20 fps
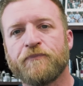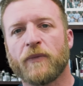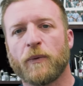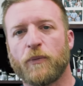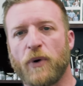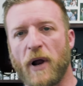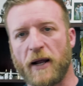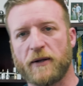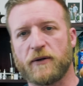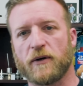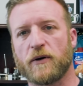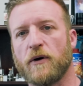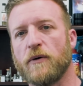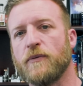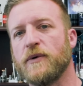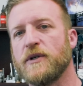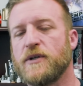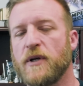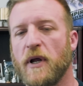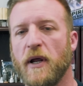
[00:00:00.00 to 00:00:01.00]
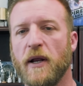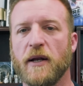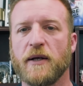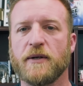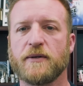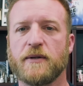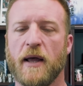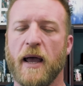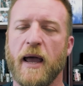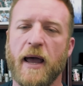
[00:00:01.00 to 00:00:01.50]
practical
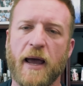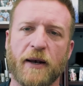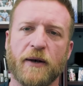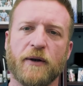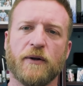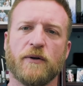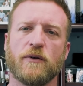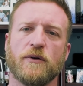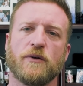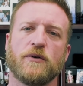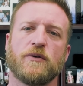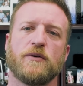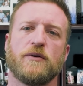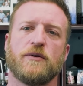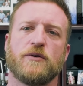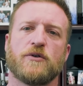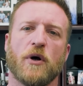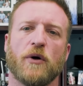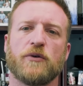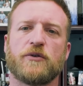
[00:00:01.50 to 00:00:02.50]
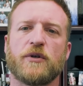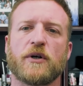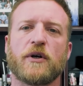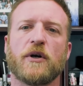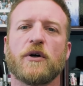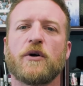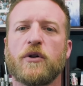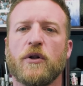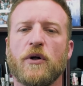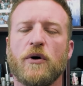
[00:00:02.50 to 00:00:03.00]
machinist. And so to
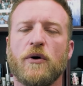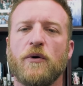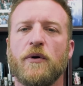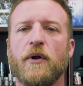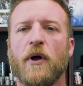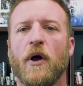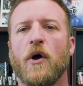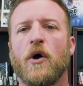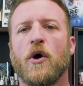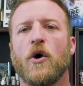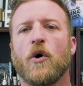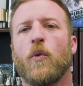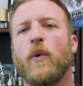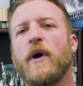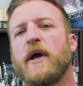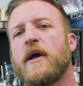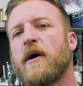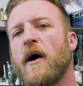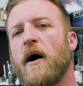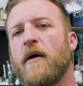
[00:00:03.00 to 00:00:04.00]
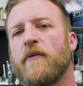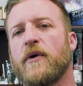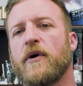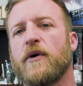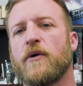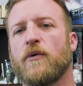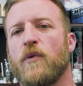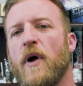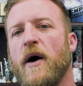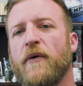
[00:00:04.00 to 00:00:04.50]
conclude, we
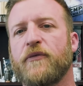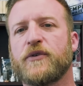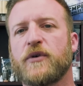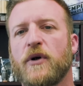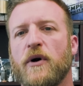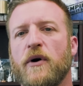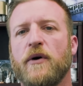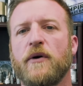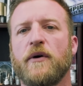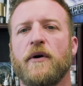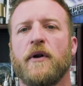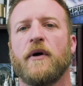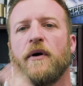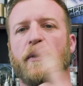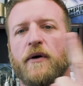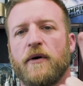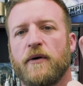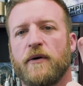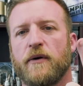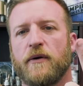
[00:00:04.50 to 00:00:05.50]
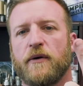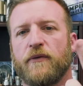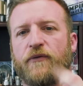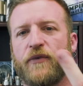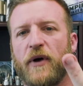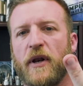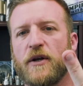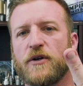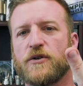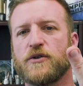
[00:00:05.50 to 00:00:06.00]
covered rough turn,
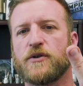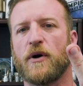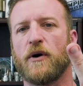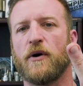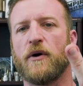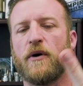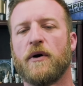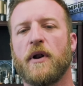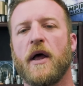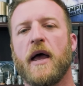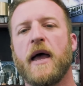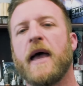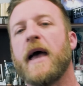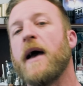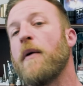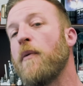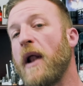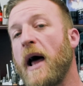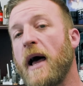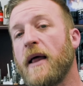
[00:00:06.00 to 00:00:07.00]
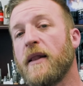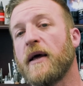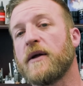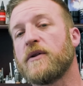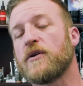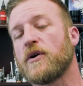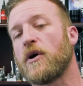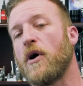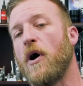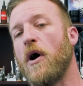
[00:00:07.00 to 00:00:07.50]
finish turn, and what I like
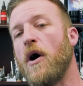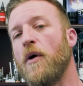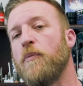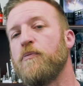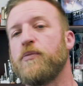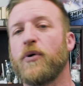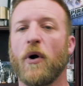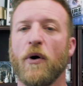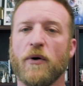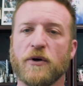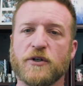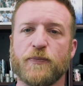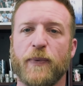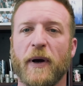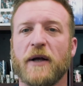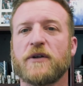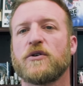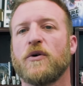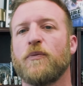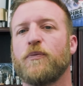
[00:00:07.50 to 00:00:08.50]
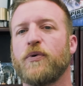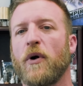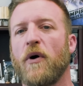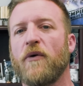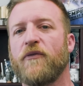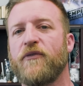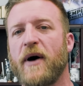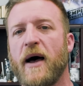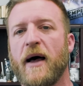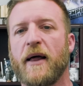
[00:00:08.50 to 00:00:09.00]
to call pro, special
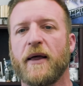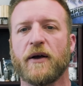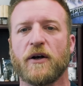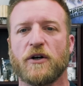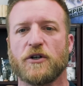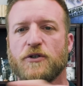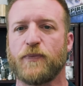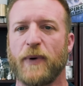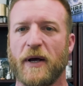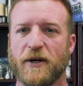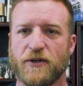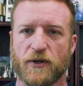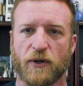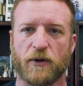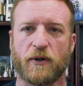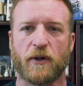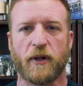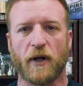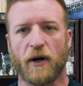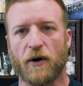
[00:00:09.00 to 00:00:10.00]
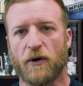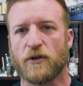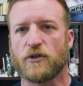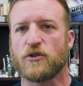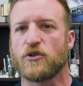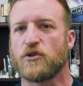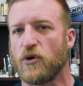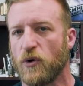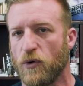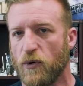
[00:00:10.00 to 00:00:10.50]
profiling or special
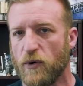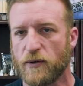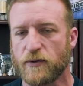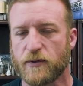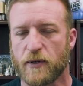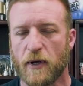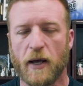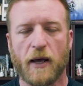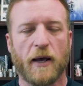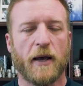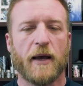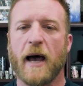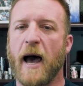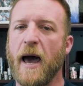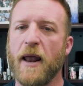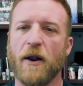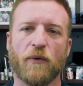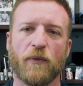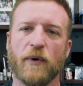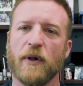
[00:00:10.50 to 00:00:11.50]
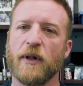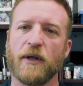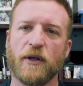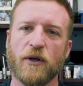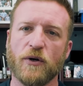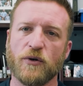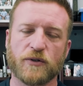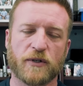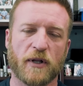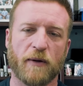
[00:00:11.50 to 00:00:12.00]
clearance tools. I don't really
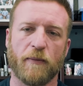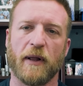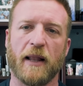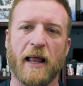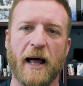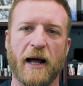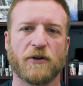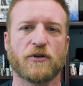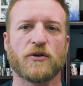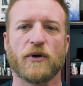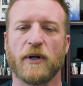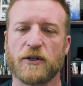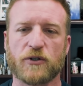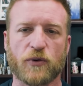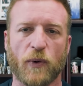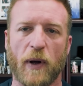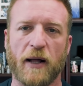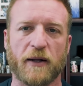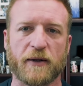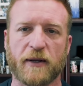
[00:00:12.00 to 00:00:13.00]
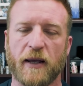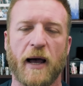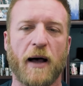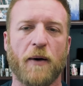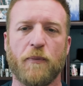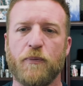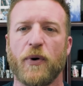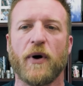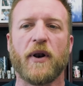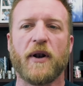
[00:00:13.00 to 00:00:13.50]
use them a lot, so that's why I'll, get,
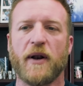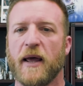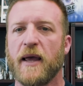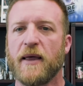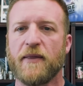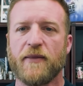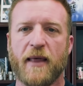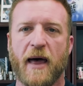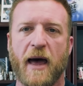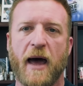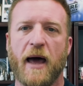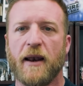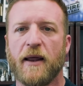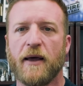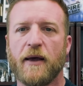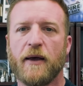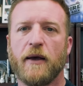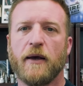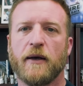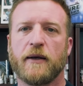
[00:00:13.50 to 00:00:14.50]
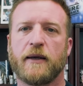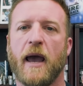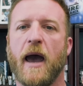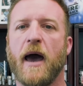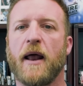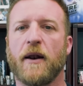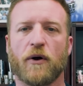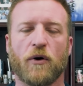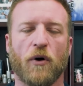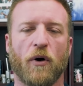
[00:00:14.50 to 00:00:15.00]
I'll put it in that
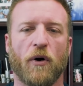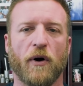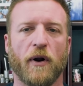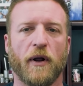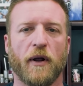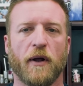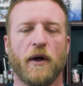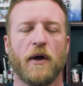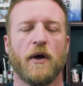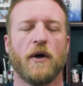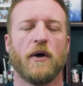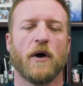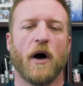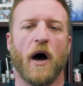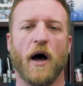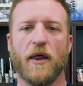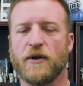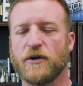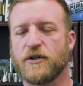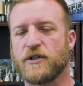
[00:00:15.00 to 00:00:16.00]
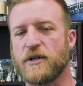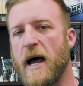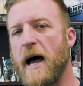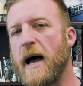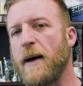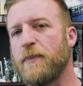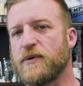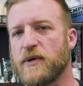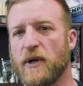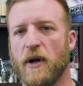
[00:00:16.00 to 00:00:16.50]
category other
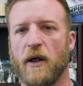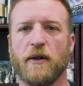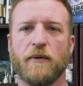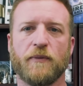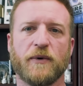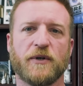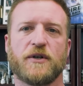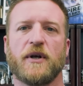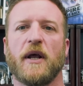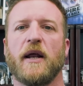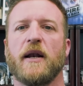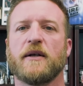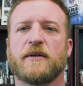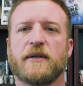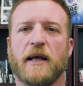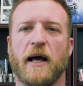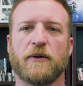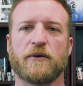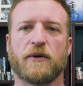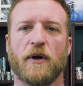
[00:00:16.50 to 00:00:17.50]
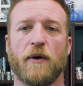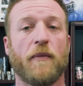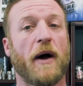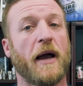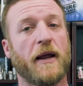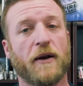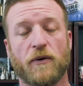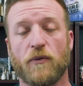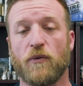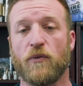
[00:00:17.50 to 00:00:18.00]
shops and other machinists out there
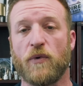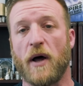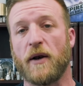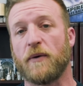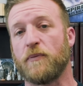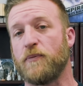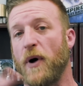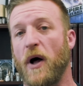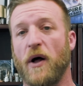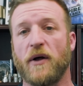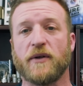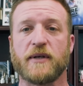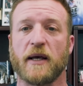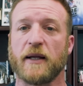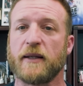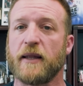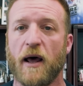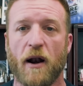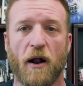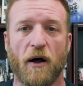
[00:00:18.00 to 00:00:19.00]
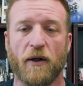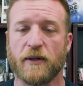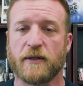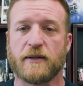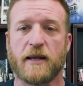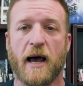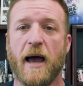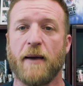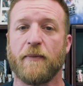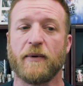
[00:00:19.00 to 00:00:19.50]
might run balls like that all the
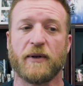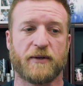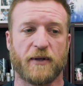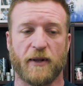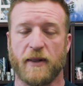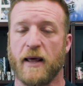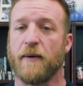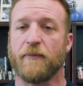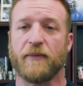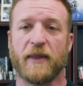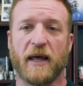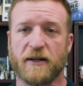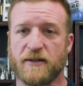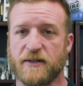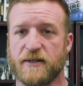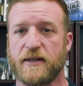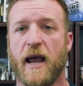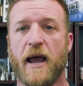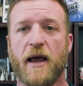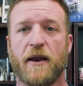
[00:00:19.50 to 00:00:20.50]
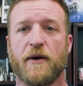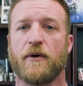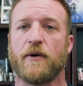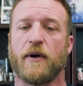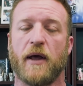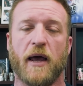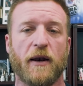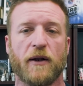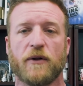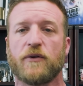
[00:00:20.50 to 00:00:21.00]
time, and to them that's
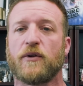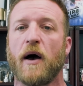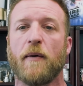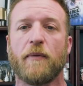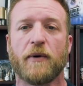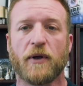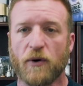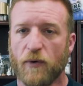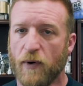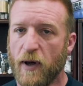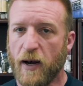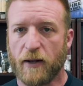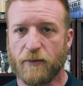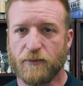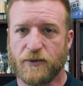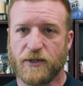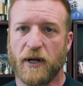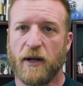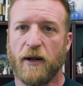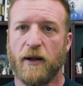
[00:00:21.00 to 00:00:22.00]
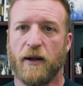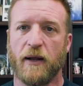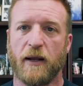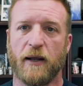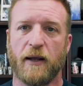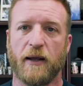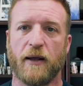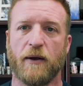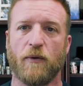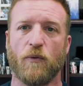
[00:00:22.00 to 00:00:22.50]
standard, and a
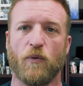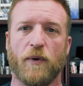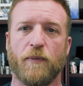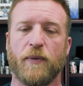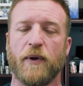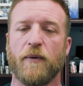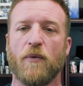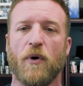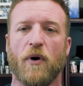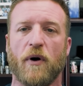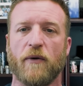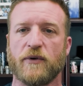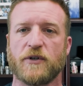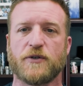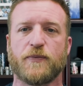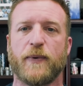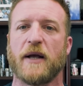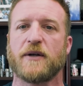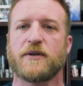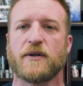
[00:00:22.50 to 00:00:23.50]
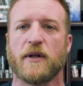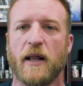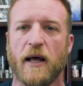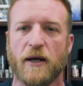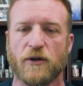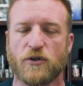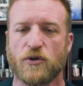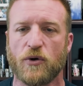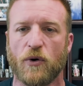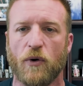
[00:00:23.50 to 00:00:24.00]
WNMG would be more of a
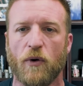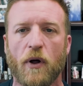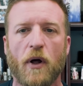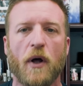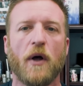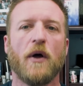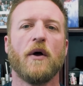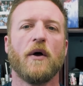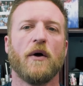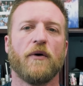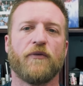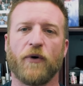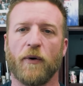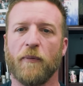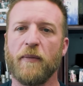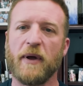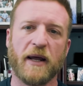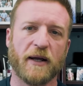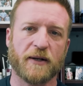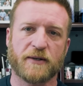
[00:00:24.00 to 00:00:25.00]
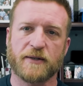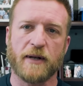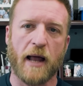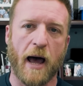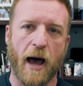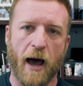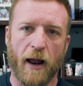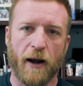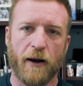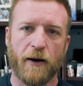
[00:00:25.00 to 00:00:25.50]
specialized tool. For me, it's
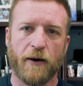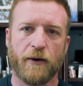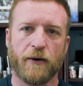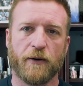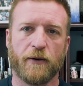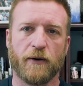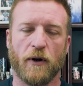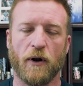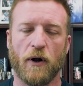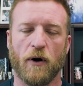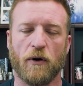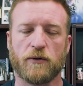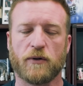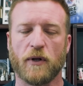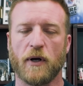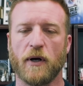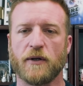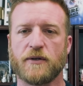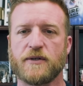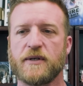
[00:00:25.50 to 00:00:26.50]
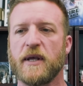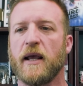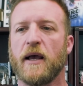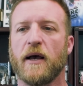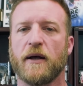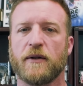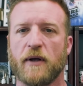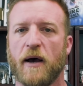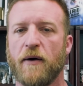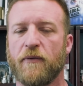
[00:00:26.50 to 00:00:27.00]
not. You know, see
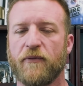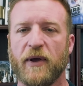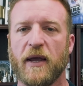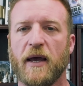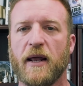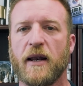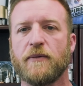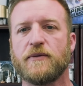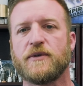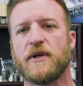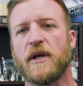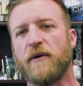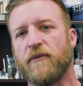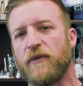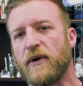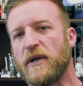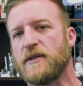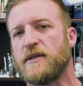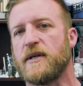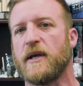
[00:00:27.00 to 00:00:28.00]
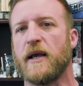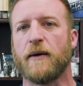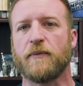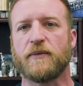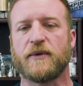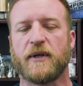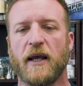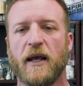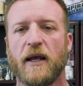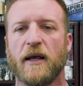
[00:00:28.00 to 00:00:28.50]
uh, a uh, VNMG,
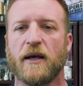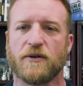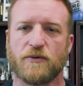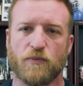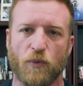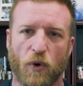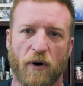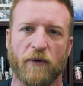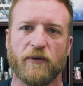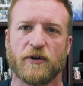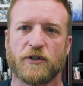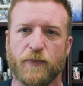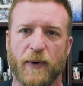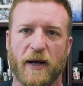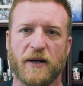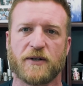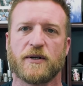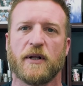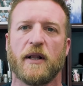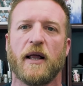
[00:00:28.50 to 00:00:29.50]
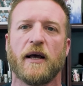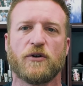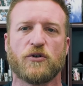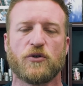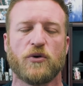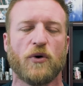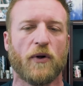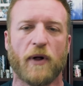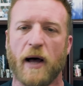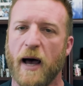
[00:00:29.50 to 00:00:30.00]
VCMT is more of a specialized
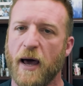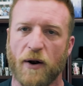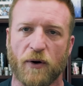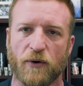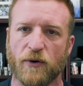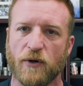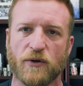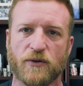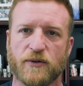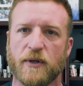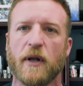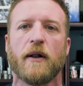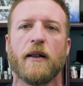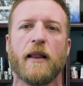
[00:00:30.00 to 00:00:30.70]
tool. I don't use it a